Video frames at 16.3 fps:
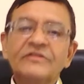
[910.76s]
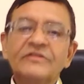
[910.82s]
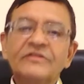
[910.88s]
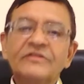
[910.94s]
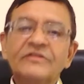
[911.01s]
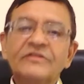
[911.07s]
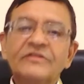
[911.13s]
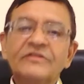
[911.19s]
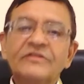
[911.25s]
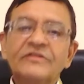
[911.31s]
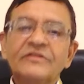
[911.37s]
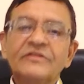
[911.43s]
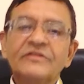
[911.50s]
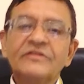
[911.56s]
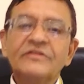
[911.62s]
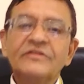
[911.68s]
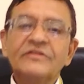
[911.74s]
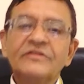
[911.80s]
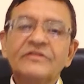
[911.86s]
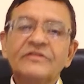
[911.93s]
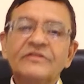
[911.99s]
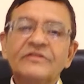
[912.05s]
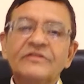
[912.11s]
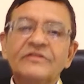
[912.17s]

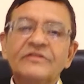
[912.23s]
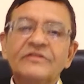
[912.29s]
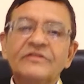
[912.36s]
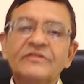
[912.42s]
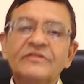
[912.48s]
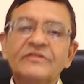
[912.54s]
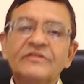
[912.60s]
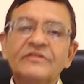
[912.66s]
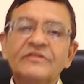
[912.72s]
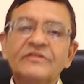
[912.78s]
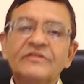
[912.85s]
Nobody speaks.